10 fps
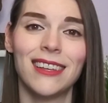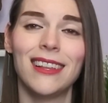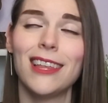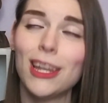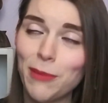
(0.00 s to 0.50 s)

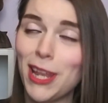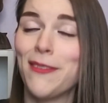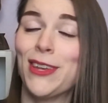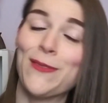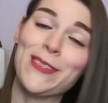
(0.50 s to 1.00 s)
a little bit of
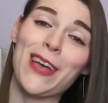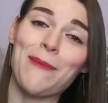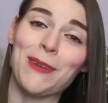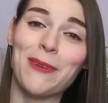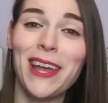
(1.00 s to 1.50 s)
a different
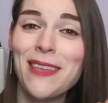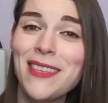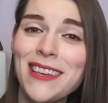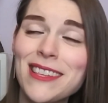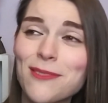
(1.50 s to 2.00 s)
topic, but I
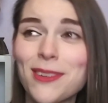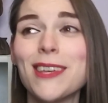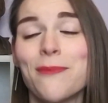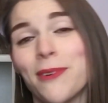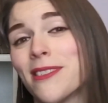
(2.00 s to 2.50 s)
think it's
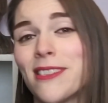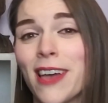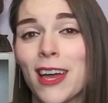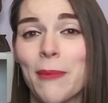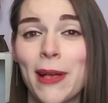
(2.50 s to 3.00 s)
really important to
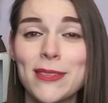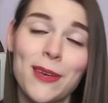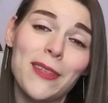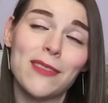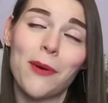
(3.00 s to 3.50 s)
talk about,
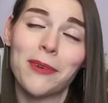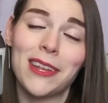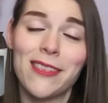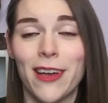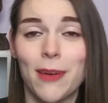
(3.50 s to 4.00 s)
so that's what we're
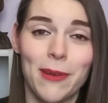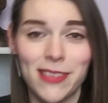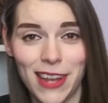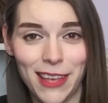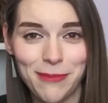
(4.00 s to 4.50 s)
going to talk about today.